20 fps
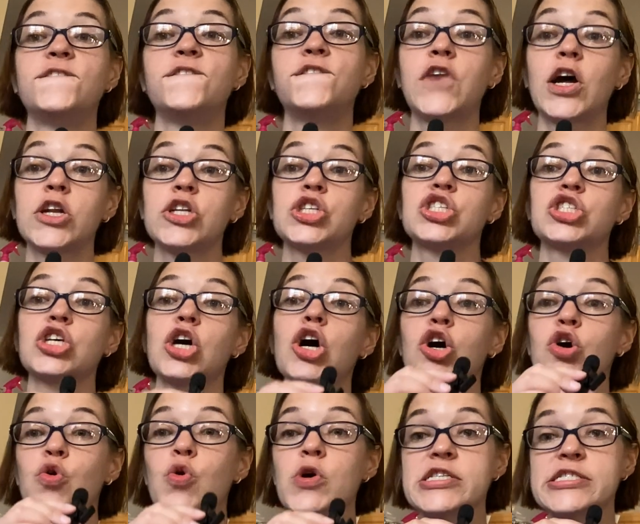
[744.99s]
fun
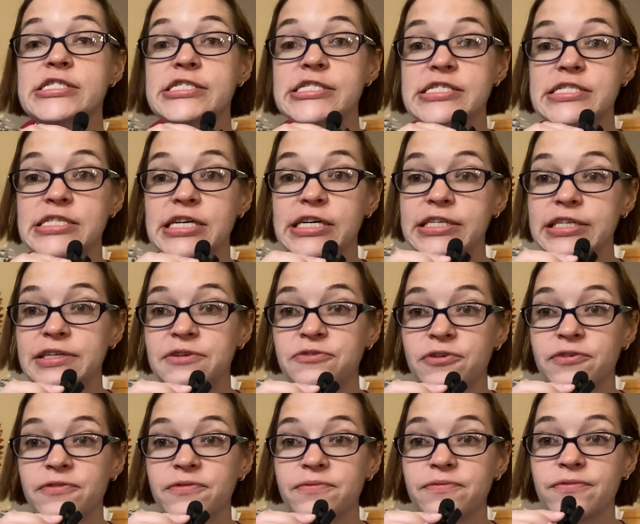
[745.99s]
sock once it's done, if
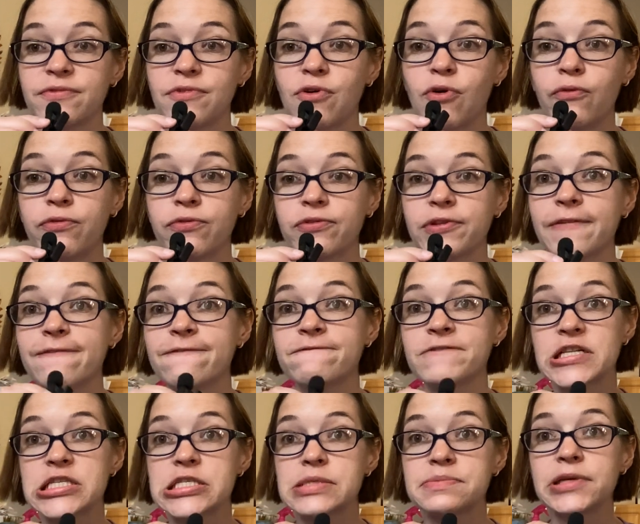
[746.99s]
it hopefully
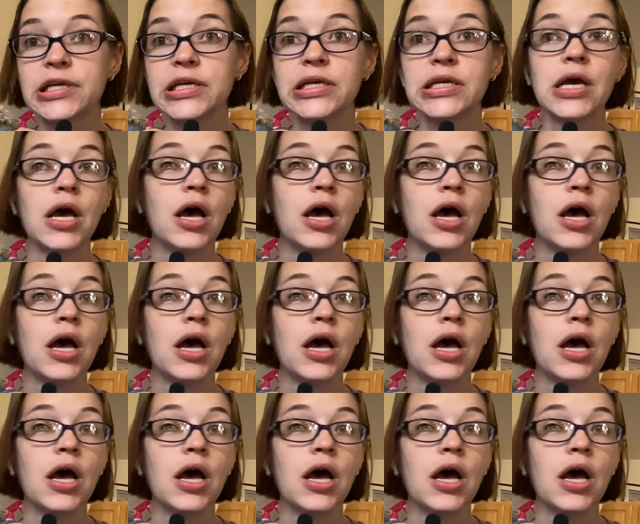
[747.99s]
fits me.